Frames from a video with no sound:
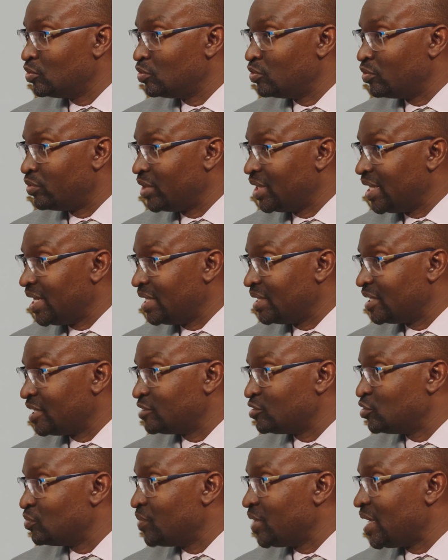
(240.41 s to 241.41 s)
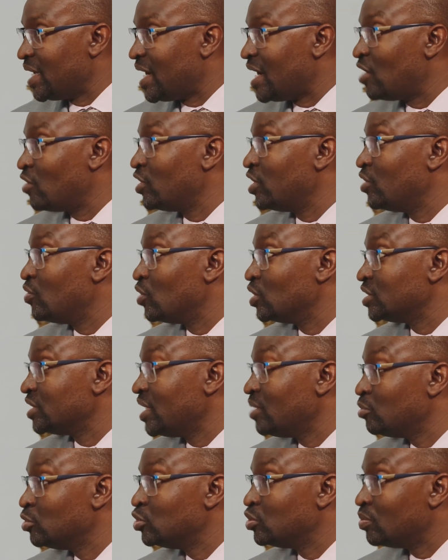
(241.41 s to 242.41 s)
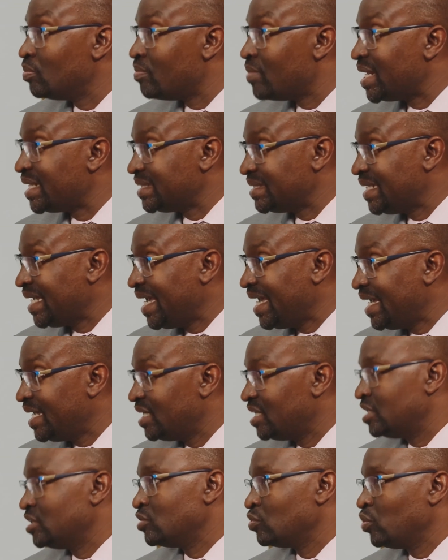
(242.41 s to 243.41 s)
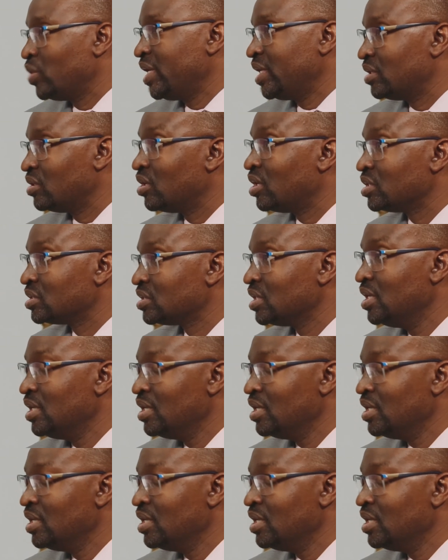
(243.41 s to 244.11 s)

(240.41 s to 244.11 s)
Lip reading: related to me how he was able to maintain his weight loss